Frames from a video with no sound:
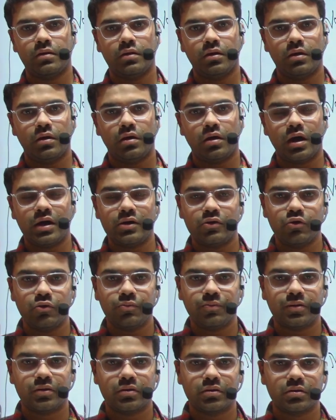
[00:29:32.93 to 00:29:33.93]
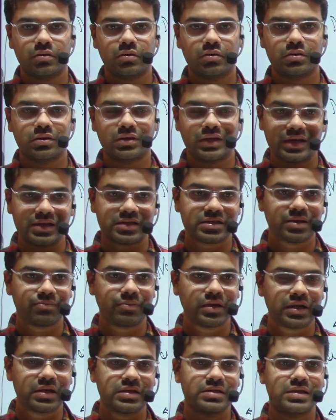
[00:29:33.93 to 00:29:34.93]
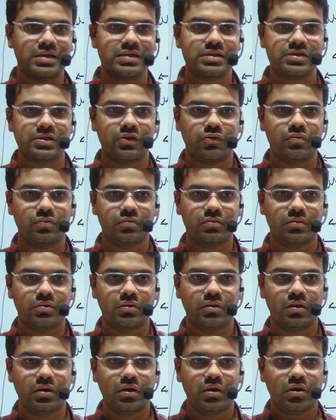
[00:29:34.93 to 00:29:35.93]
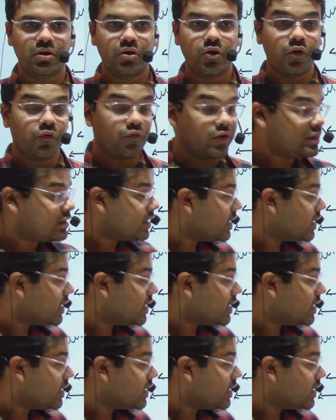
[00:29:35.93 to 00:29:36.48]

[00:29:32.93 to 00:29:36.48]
I hope things are making sense now. When they are